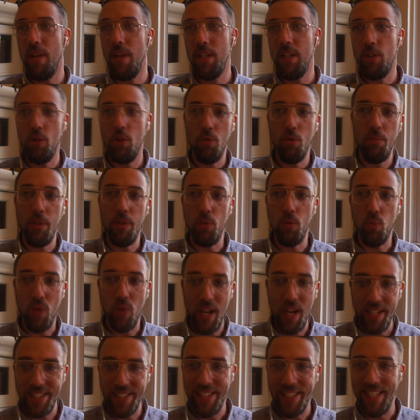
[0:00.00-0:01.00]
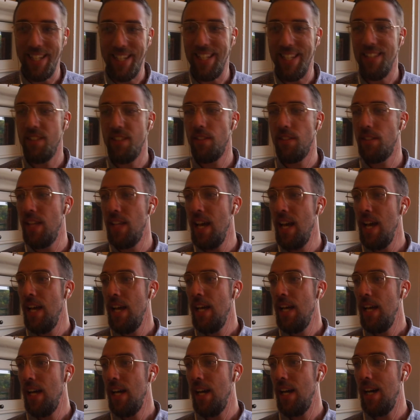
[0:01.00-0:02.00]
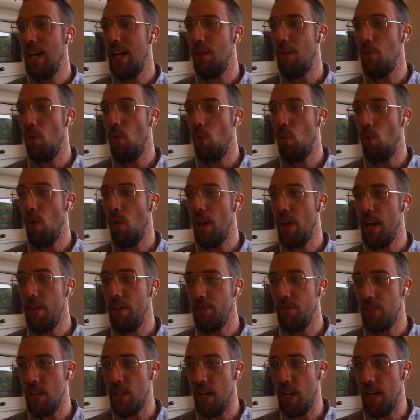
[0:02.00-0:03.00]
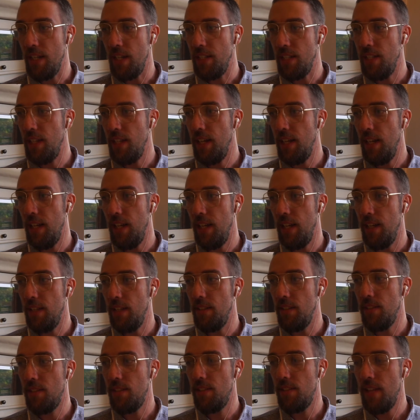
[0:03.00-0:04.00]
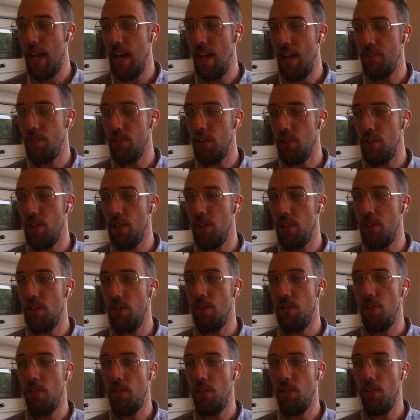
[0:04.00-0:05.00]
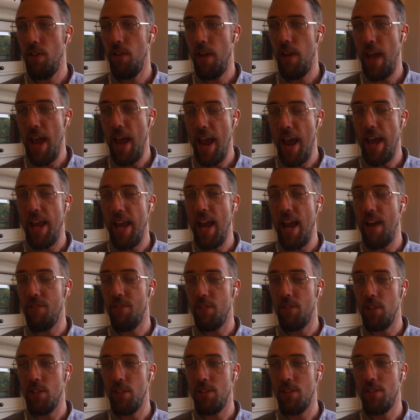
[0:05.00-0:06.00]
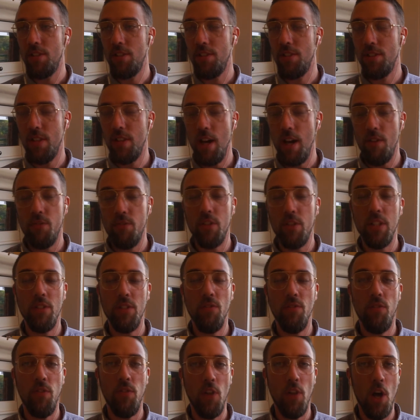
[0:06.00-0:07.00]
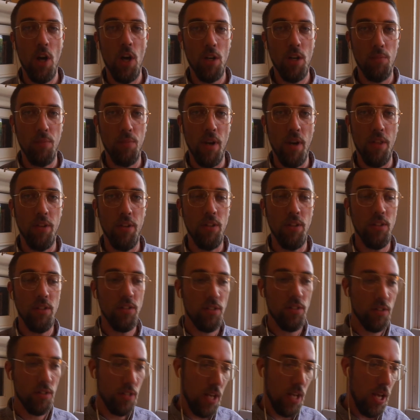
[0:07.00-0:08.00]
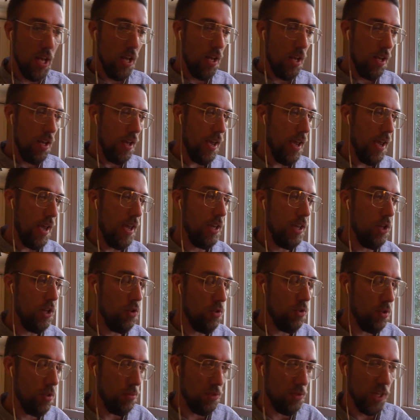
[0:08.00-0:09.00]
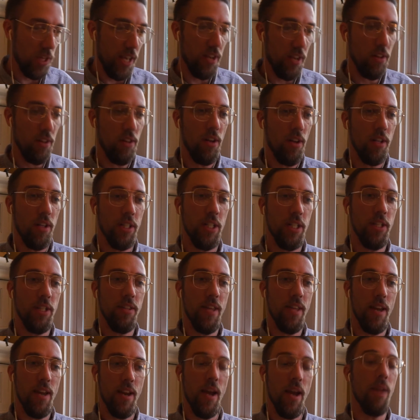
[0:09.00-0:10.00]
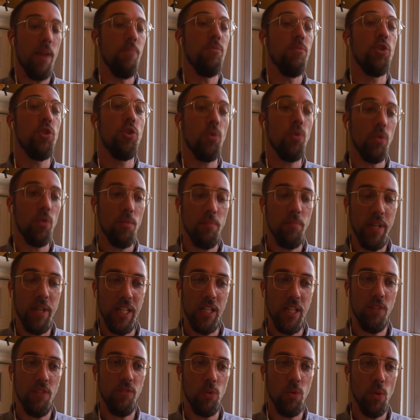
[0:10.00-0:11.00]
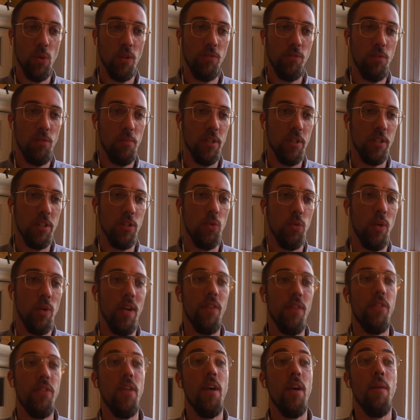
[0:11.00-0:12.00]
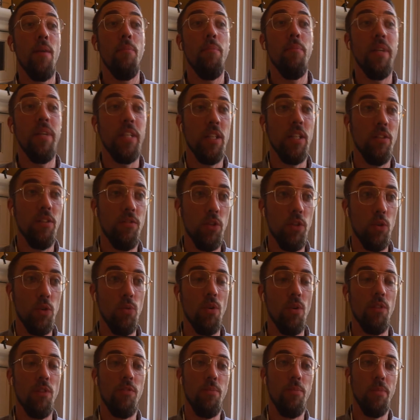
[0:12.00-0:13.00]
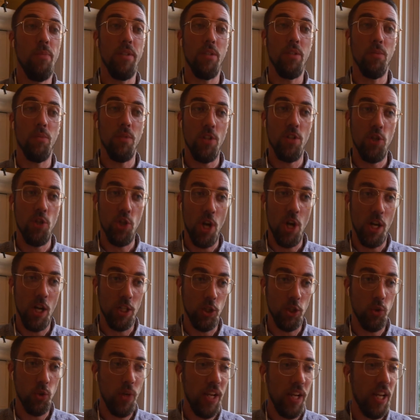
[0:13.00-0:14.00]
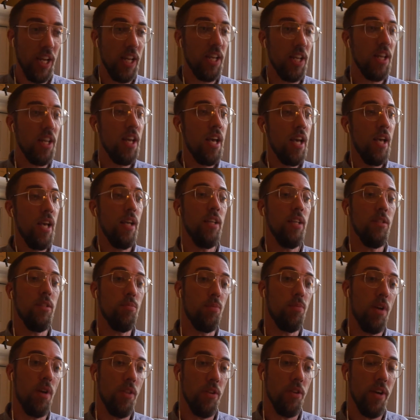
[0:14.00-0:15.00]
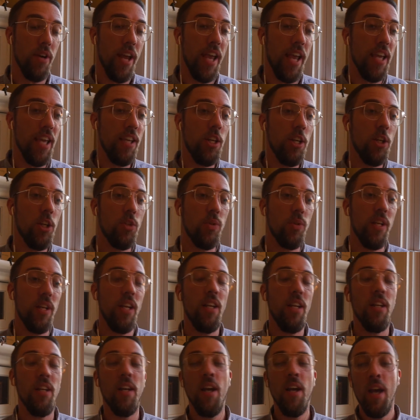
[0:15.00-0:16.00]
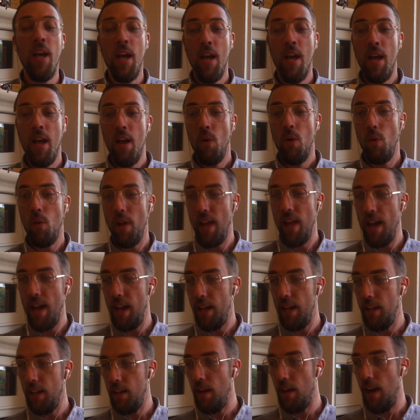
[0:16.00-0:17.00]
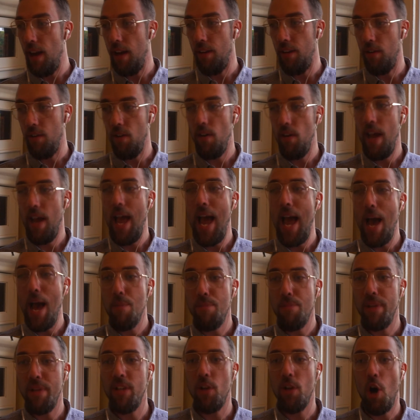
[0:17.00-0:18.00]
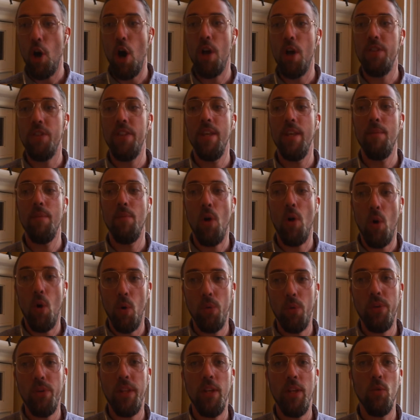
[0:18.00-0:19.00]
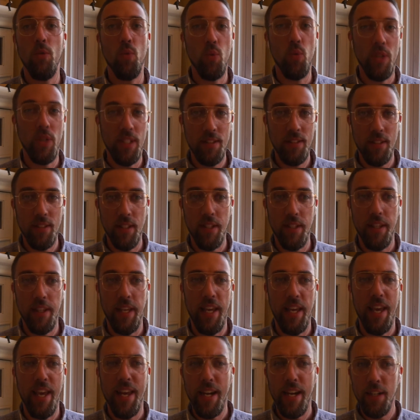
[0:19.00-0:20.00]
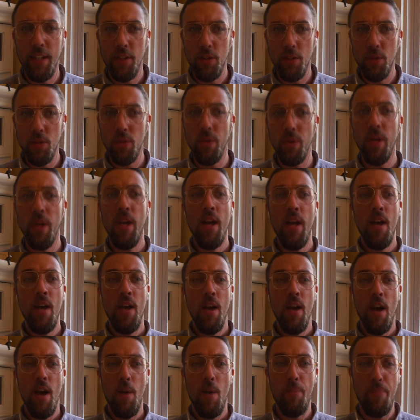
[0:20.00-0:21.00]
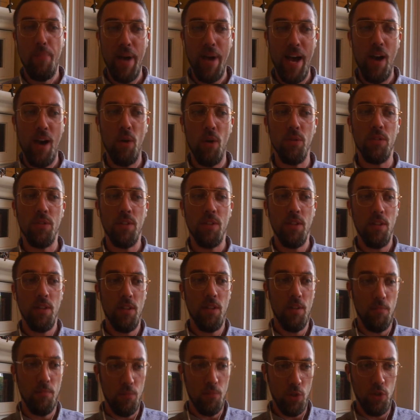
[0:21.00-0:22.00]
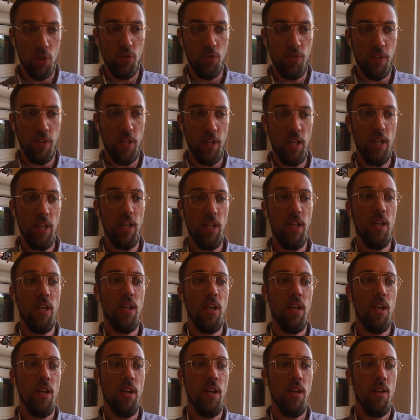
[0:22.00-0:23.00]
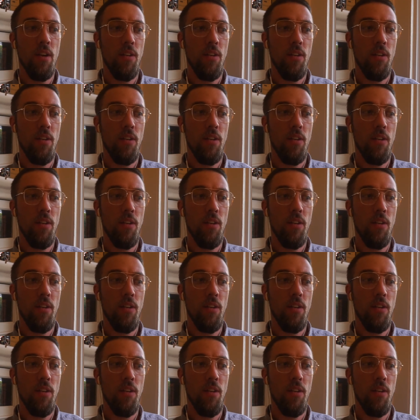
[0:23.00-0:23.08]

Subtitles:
on my to-be-read list. What I've done is, after discovering Vlogbrothers, a YouTube channel on here that I'm sure many of you are familiar with. Many of you are familiar with John Green, his brother Hank Green. Well, I happened on them only recently, and I knew about the movie